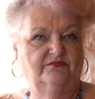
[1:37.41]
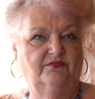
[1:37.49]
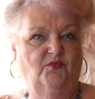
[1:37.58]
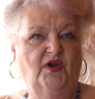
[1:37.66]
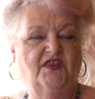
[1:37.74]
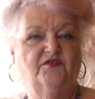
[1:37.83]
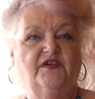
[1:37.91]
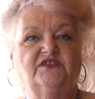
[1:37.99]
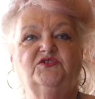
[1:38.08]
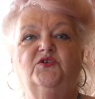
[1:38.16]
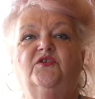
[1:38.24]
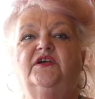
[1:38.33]
Where the
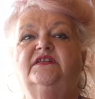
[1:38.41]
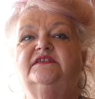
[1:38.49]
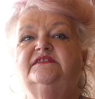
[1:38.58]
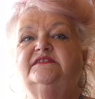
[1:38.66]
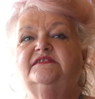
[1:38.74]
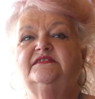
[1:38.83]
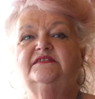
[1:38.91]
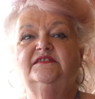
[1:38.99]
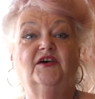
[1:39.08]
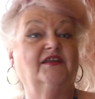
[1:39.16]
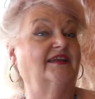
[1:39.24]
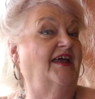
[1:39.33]
Victorians,
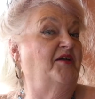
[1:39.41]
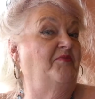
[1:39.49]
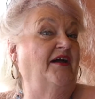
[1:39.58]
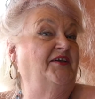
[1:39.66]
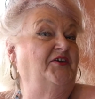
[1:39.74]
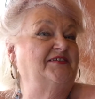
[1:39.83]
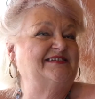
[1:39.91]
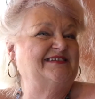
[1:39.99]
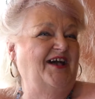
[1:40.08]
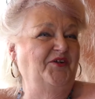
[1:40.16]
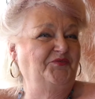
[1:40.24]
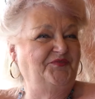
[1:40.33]
not unlike my good
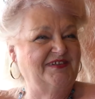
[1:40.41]
self,